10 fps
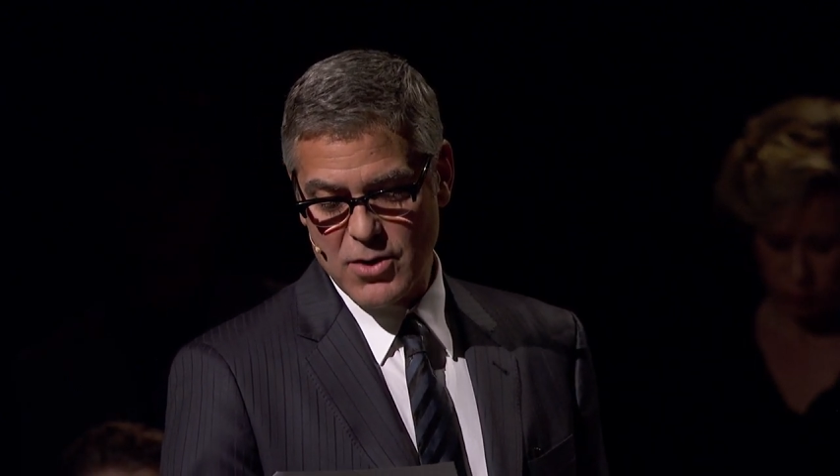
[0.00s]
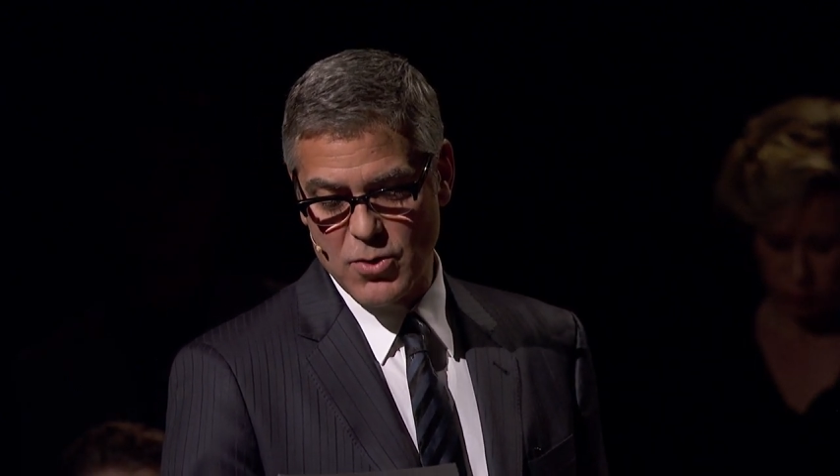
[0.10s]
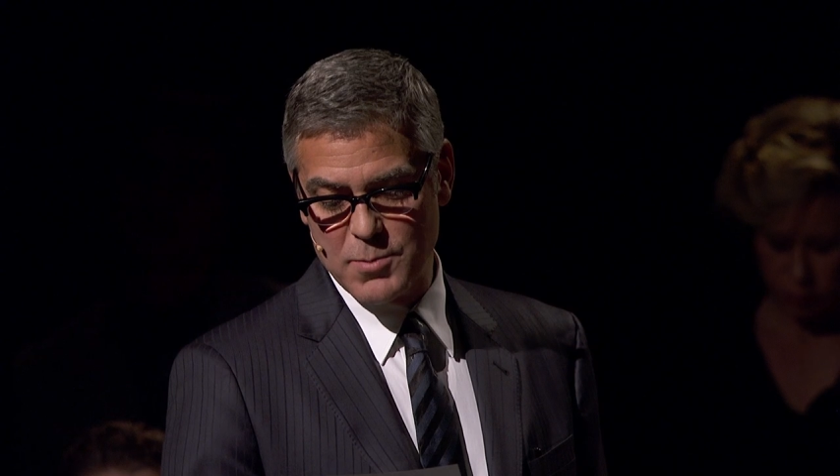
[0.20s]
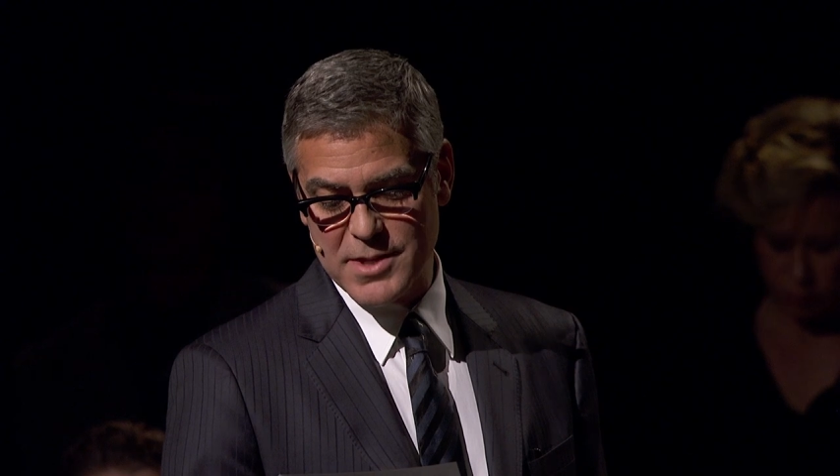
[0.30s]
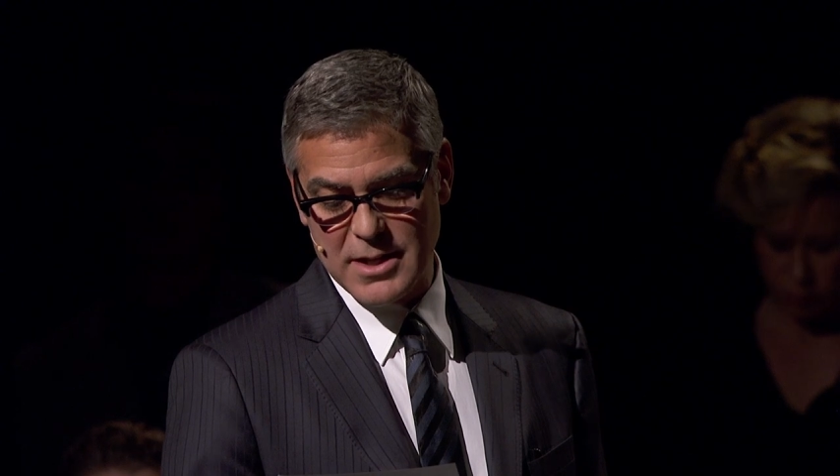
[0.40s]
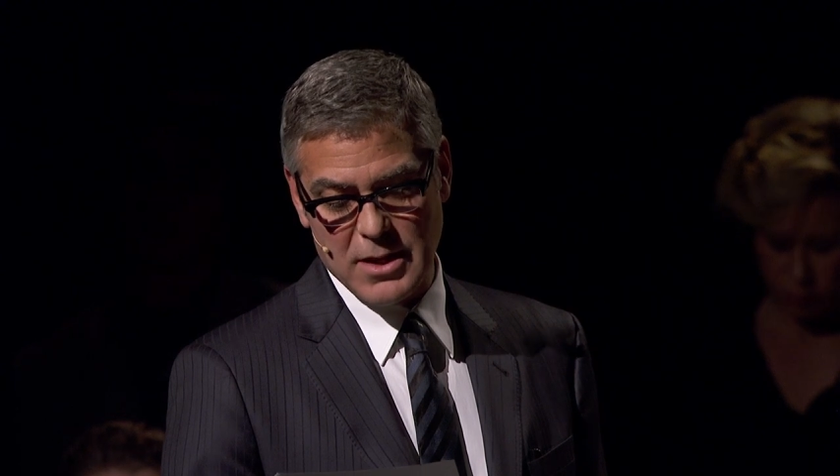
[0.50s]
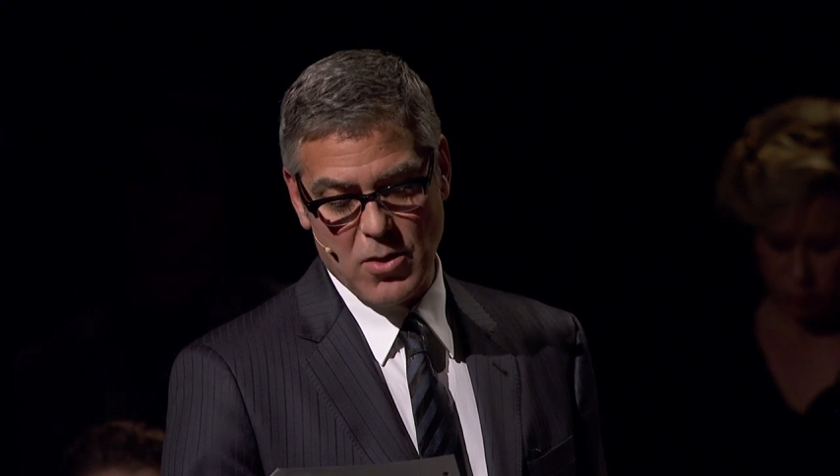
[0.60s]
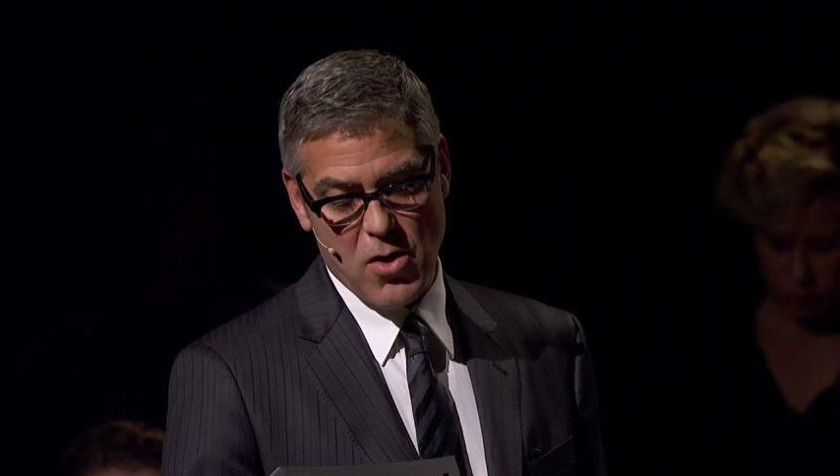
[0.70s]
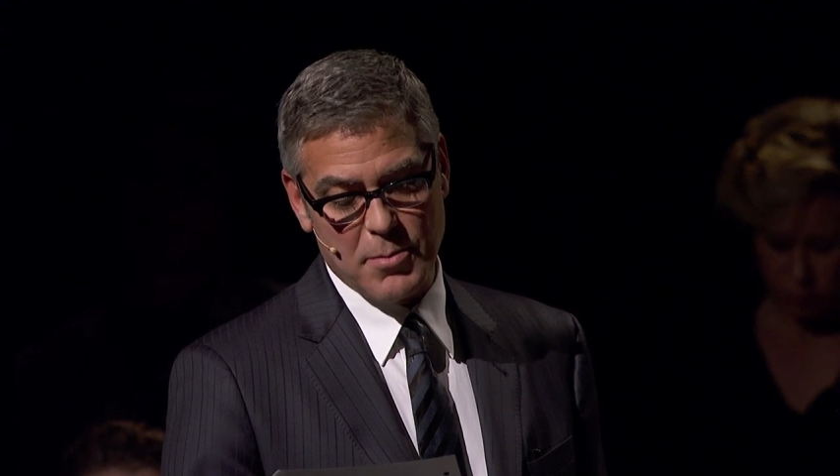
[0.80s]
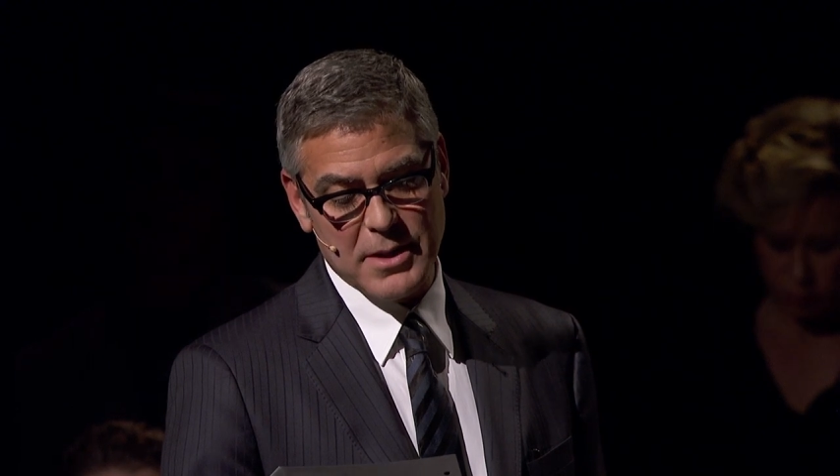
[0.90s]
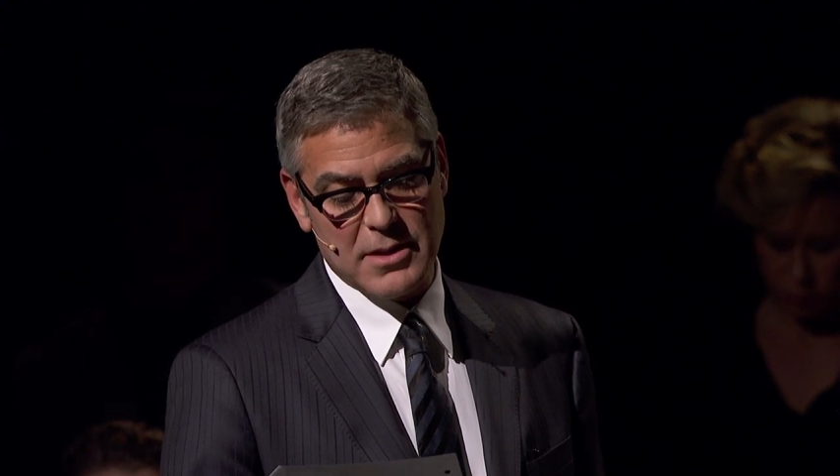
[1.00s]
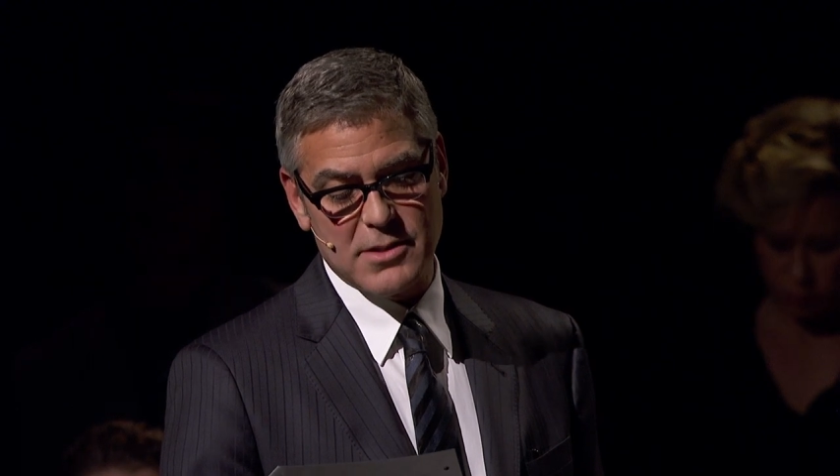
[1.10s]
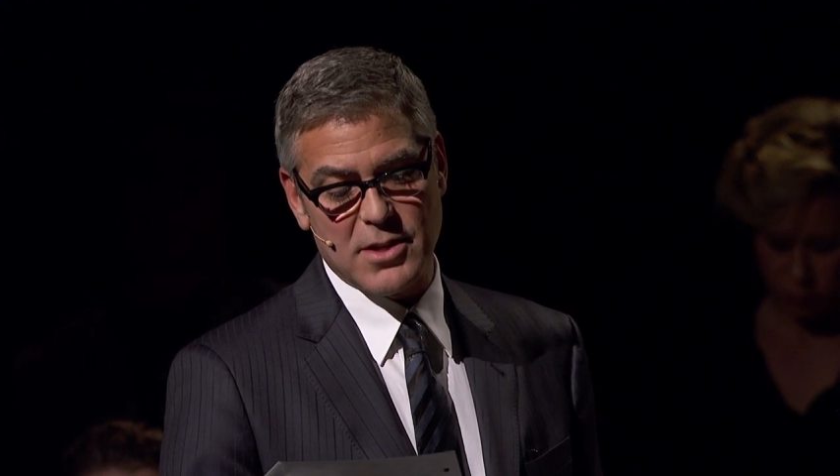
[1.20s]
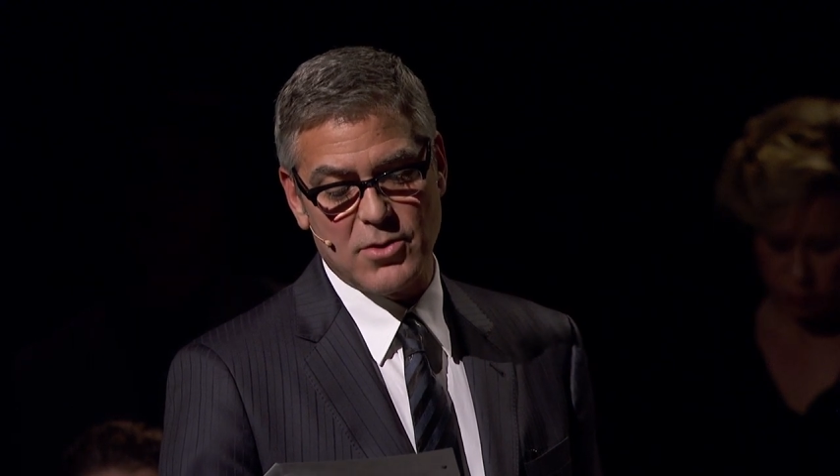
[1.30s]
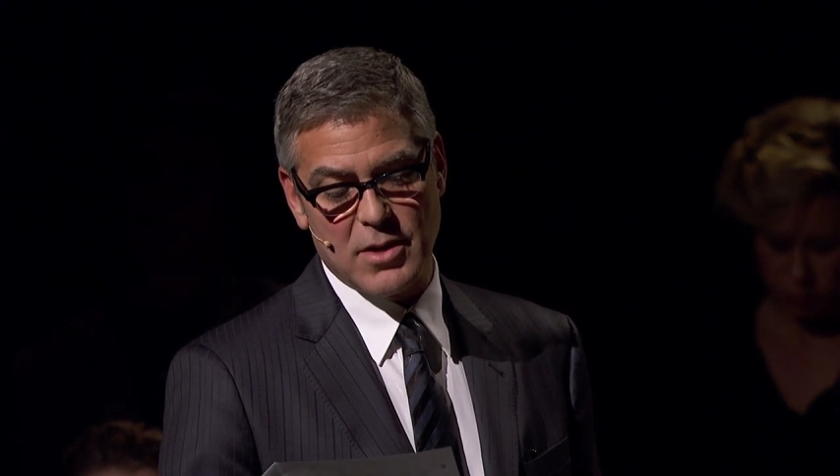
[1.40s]
Groups that had long been
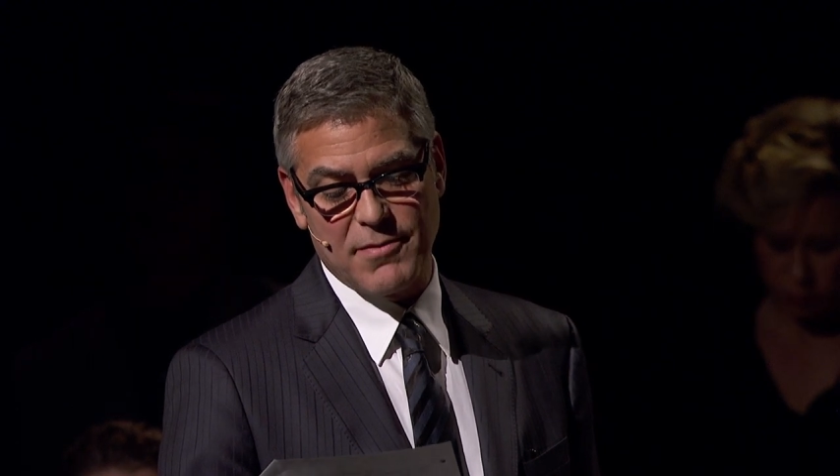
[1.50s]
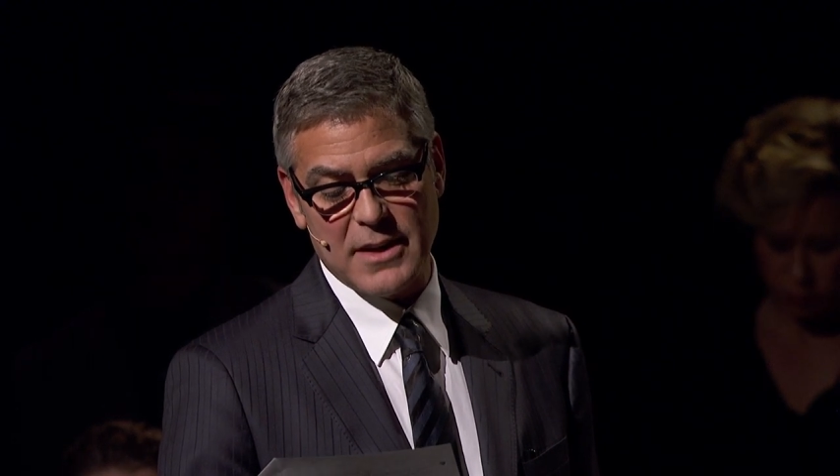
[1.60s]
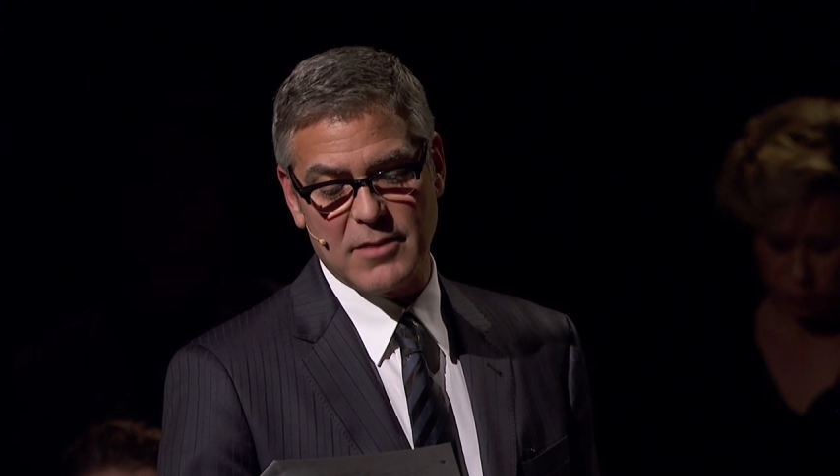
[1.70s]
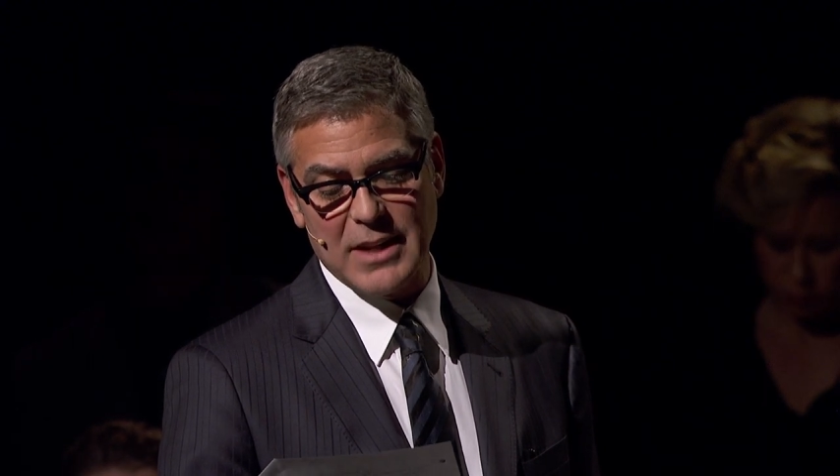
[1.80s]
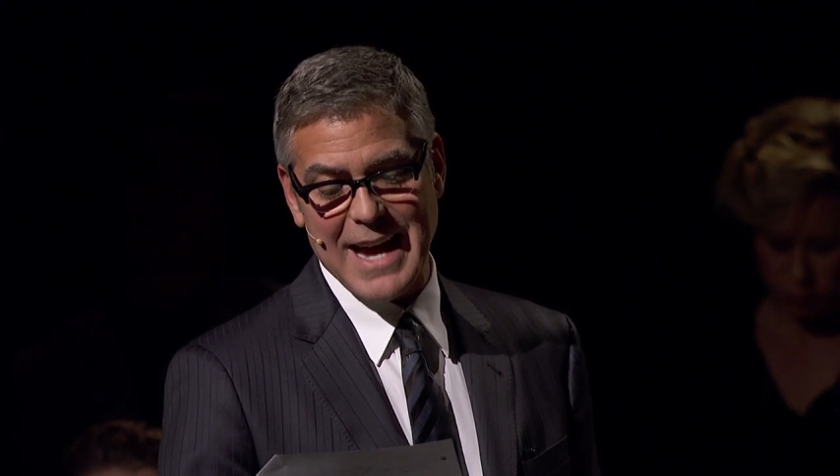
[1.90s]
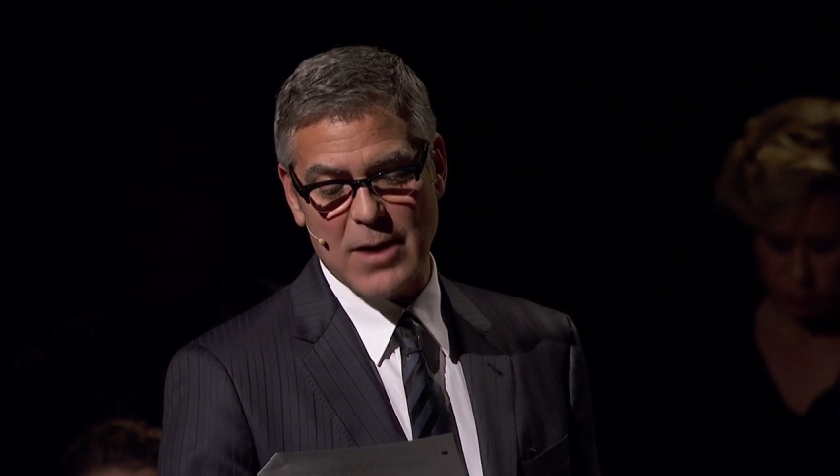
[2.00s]
considered effectively